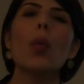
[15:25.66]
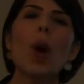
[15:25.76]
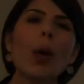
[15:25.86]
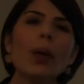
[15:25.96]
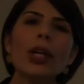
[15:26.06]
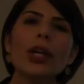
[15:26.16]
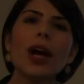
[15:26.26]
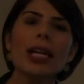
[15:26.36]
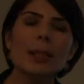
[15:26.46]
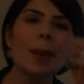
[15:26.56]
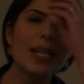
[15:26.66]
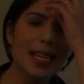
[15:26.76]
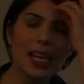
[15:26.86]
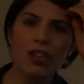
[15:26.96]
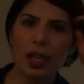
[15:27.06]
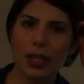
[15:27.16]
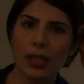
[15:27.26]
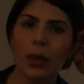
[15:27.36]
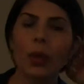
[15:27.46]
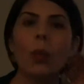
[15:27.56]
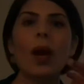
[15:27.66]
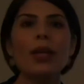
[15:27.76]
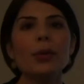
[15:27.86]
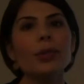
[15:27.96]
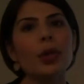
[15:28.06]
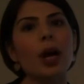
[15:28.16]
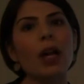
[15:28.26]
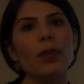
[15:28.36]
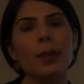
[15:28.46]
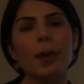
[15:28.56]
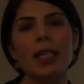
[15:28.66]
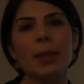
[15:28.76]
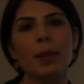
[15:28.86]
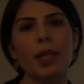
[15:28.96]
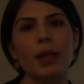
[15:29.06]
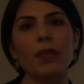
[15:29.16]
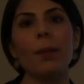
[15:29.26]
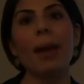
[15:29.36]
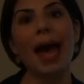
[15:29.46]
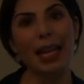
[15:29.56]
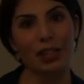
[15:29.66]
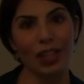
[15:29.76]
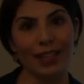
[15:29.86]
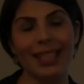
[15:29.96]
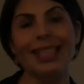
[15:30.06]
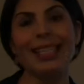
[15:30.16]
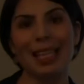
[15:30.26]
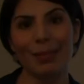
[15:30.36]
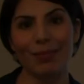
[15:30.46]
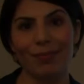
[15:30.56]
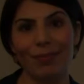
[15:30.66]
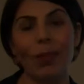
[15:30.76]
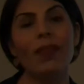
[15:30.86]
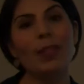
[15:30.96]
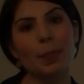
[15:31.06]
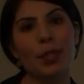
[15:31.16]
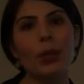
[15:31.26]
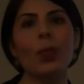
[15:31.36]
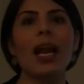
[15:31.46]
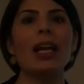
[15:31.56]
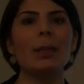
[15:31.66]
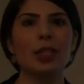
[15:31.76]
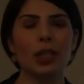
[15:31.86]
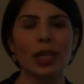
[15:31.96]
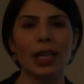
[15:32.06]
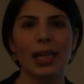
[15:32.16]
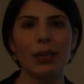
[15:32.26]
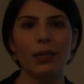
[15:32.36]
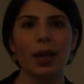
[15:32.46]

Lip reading: what were your expectations when you took on responsibility for managing this team when this person went out on maternity leave?